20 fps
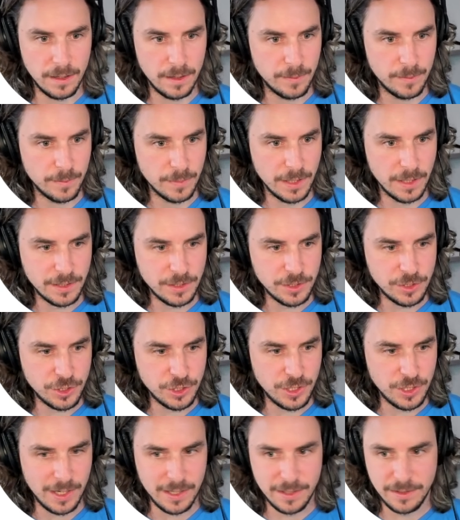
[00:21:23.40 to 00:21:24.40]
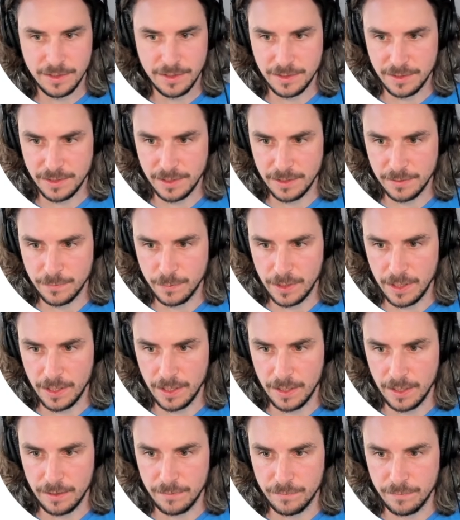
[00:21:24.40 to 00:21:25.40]
Let's check to see if we
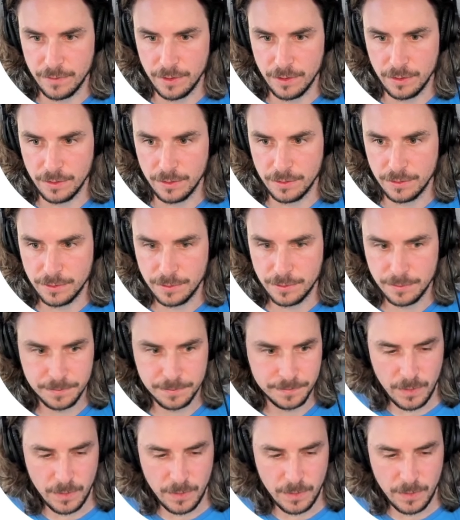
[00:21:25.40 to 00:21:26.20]
have those.